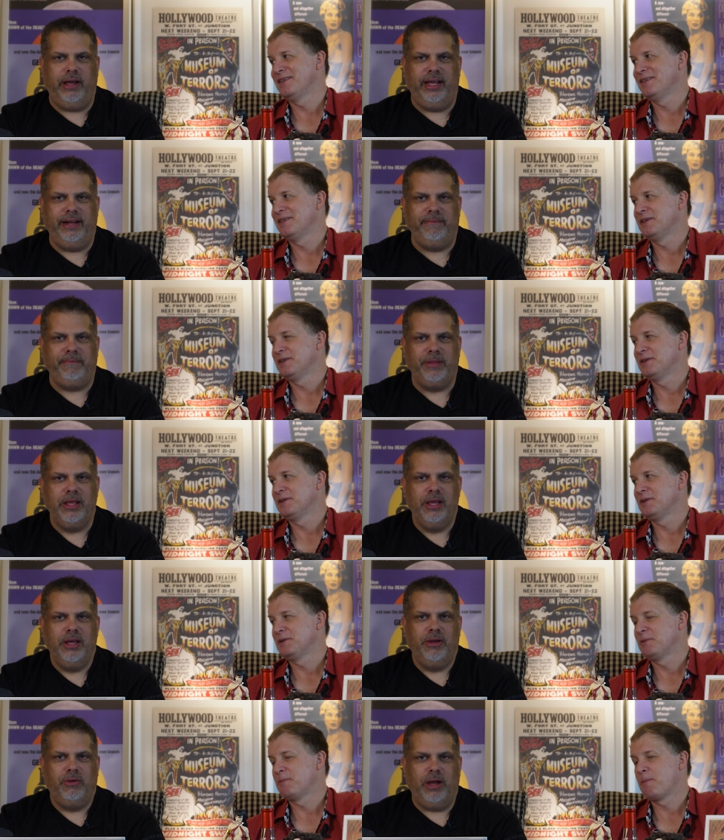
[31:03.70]
Speaker 1: uh,
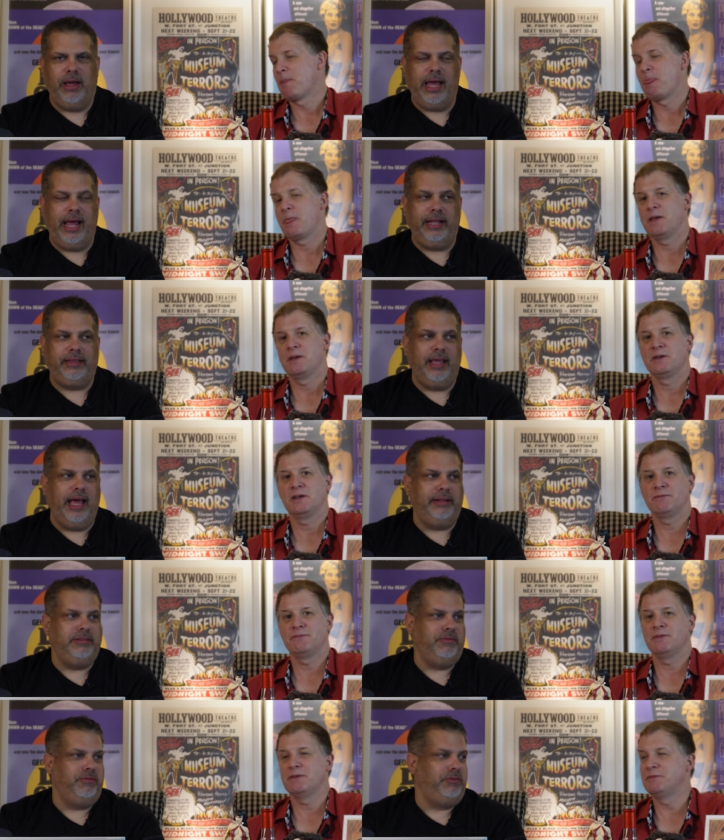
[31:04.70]
uh, at,
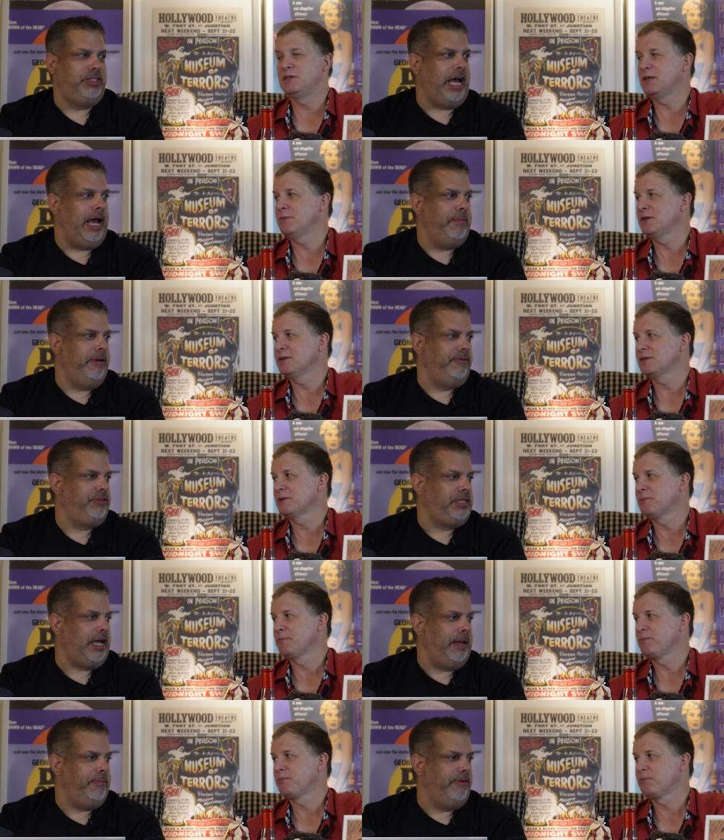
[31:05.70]
at time of
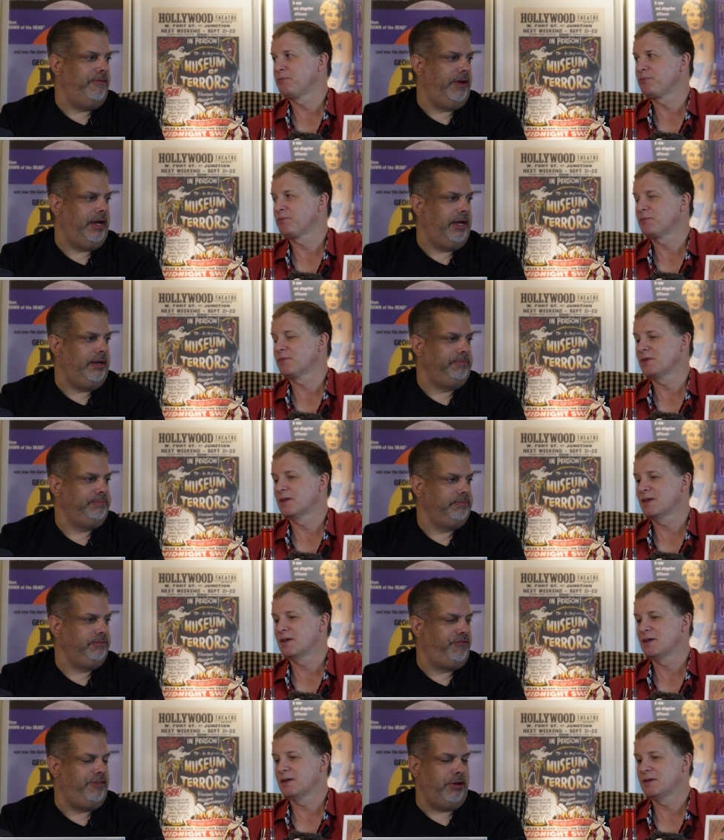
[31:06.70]
time of um,
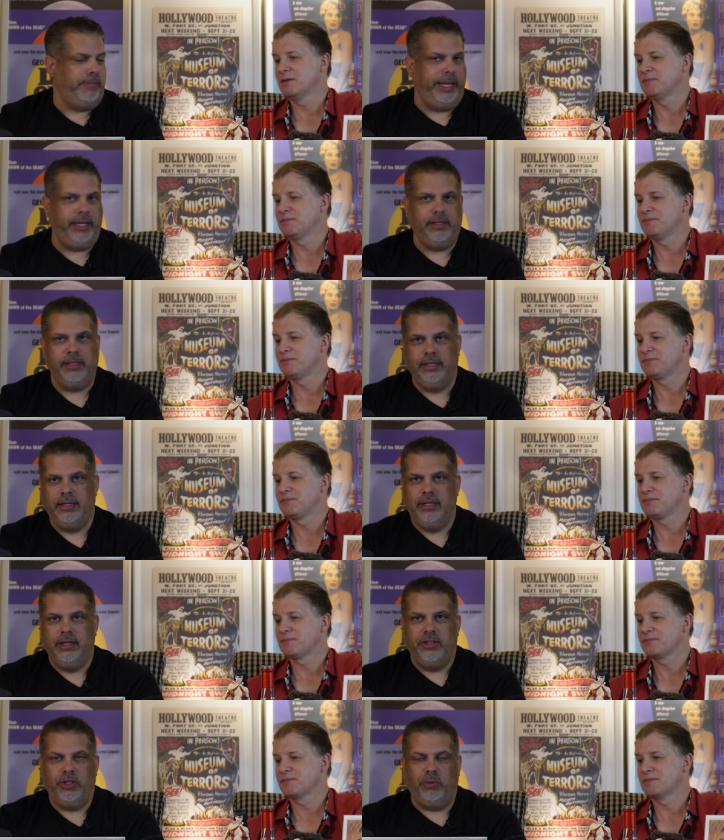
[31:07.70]
filming
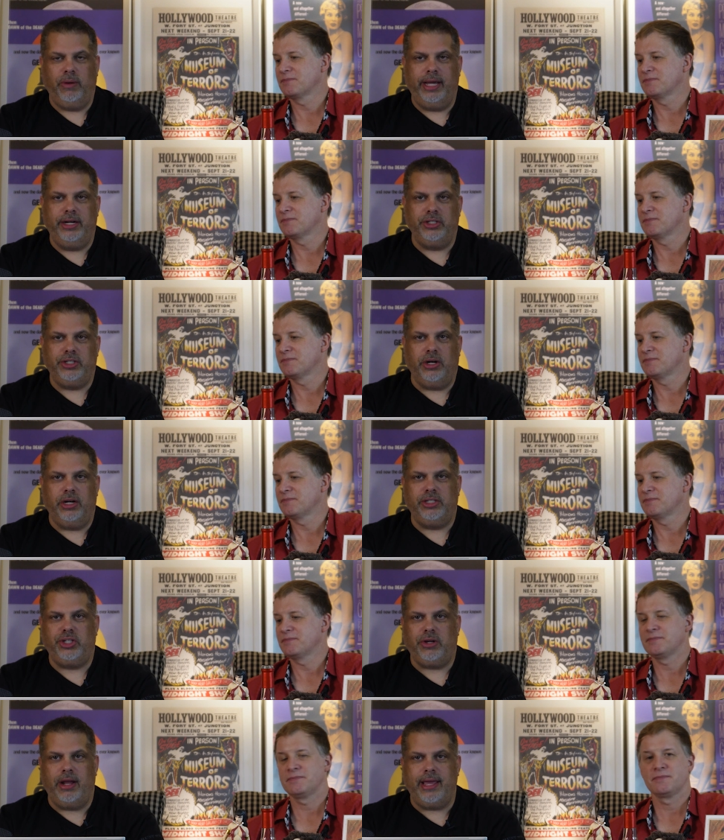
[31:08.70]
the writers are on
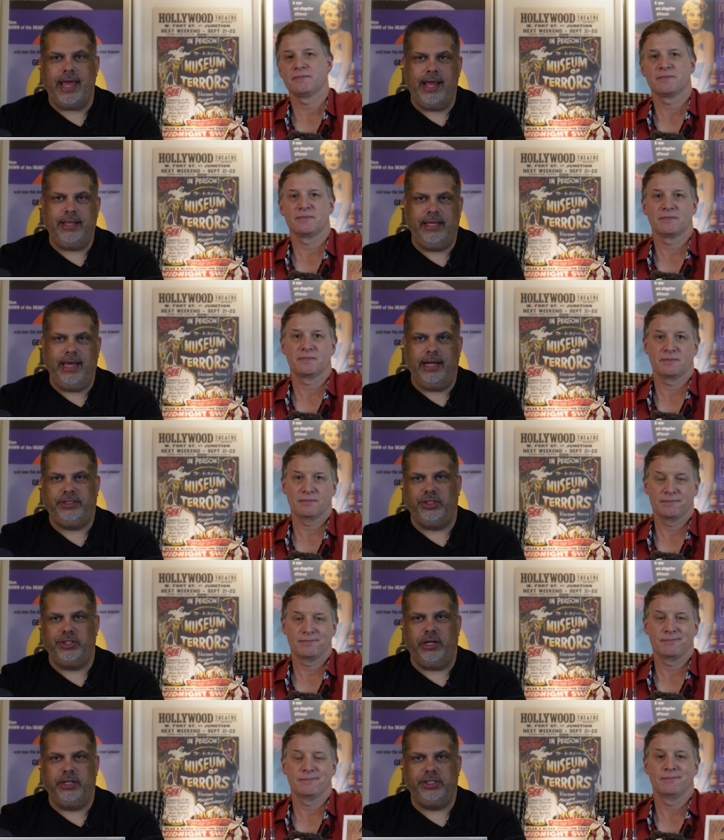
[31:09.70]
strike and the
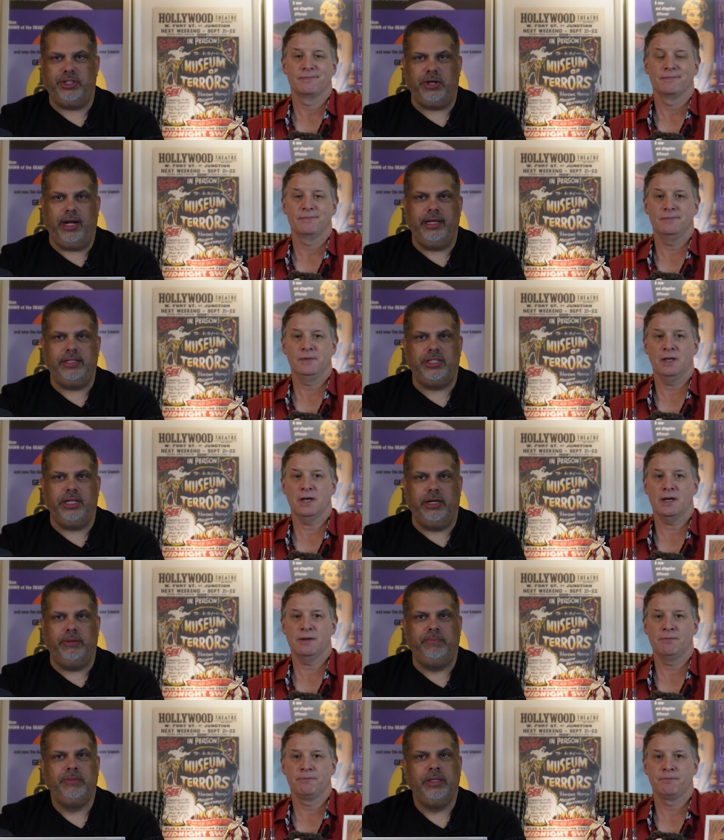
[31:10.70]
actors are on strike. Yeah.
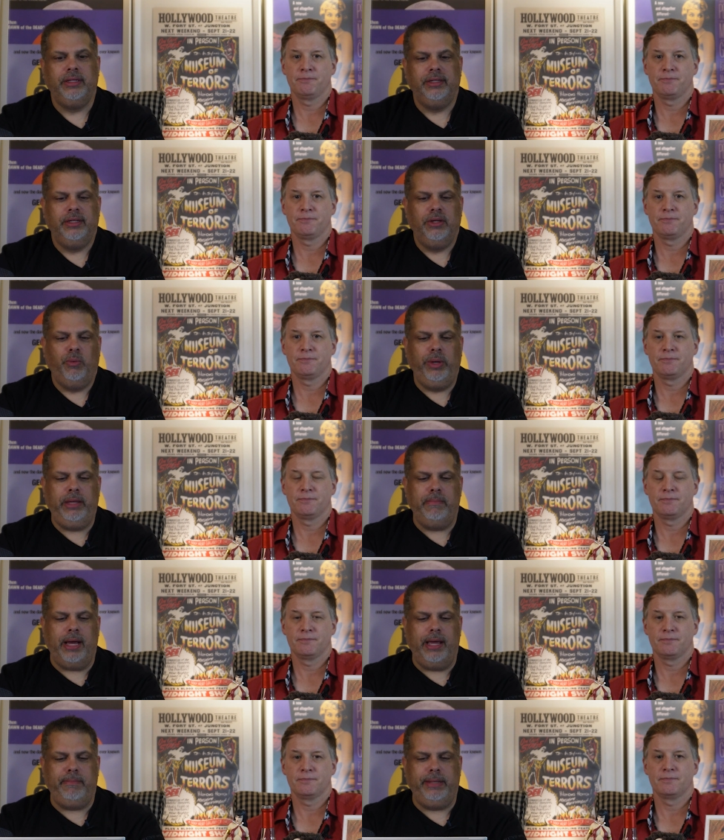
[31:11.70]
So we
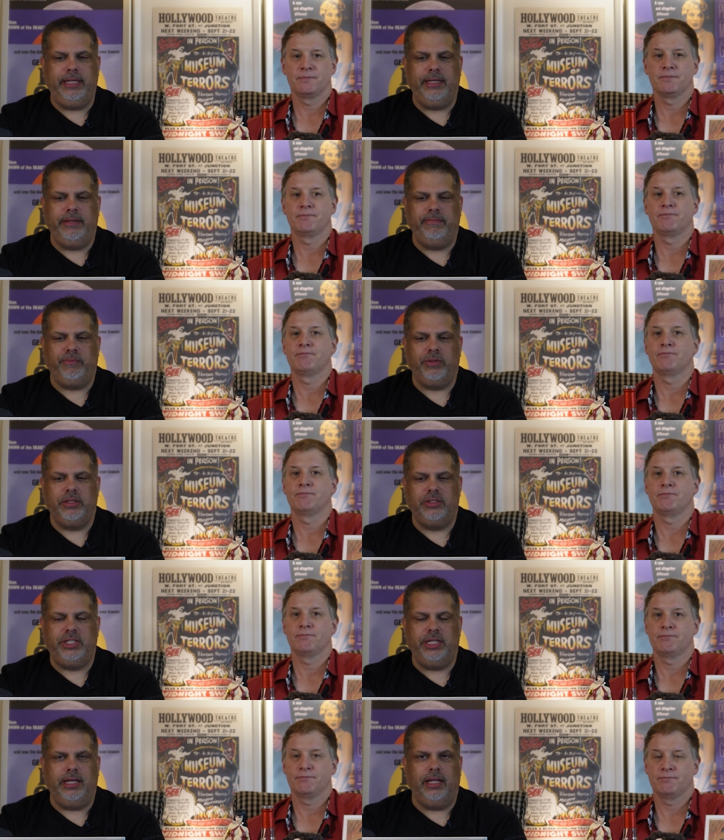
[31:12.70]
might be
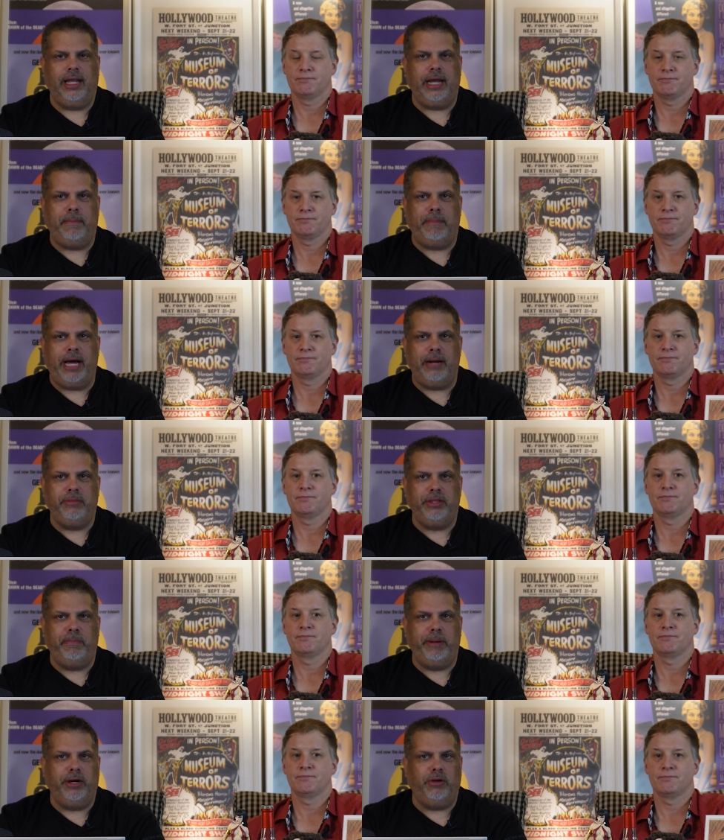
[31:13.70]
seeing a lot of bottom of the
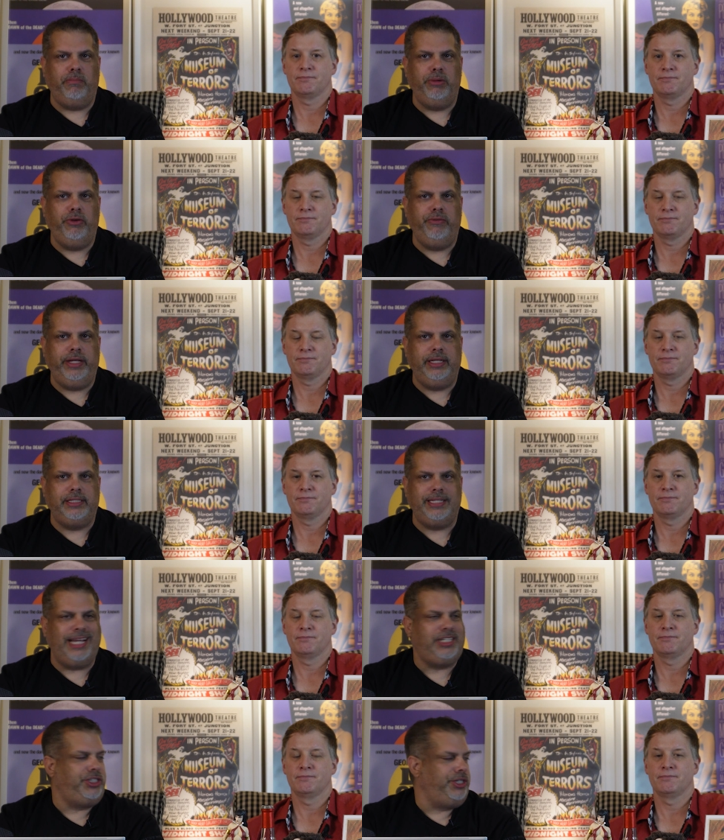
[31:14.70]
barrel movies
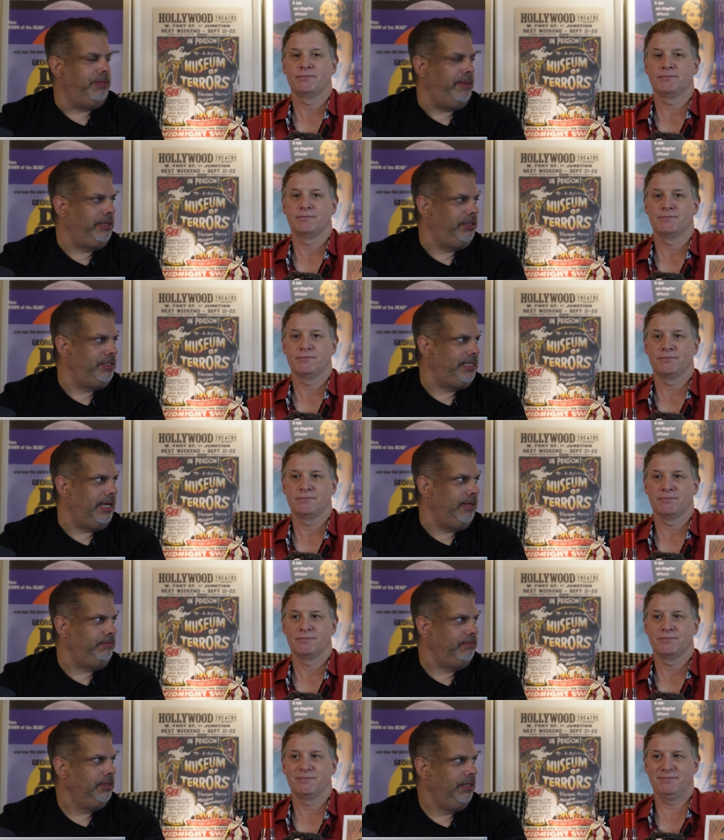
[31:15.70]
next year about this time
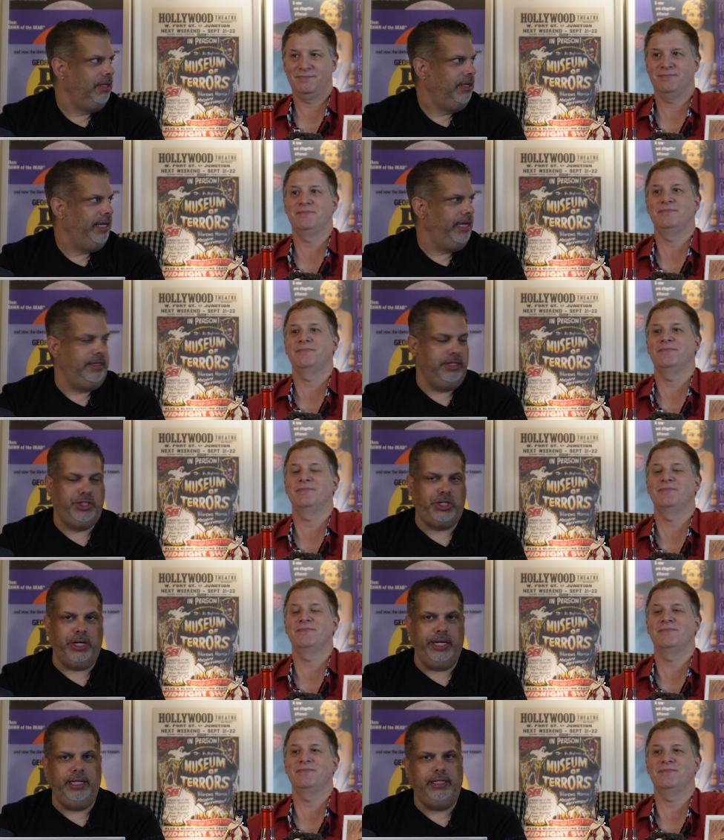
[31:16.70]
hitting the
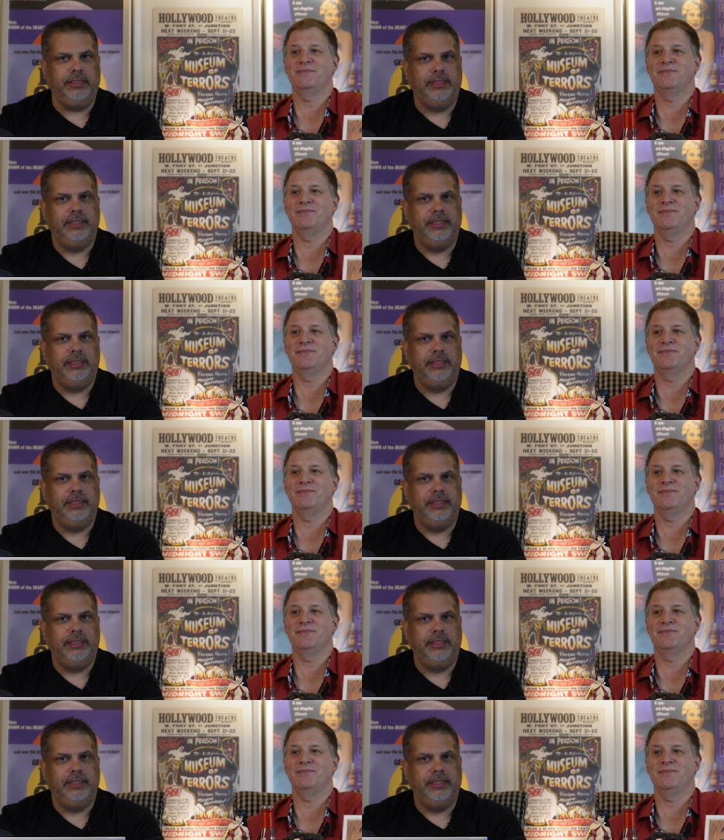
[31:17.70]
screen.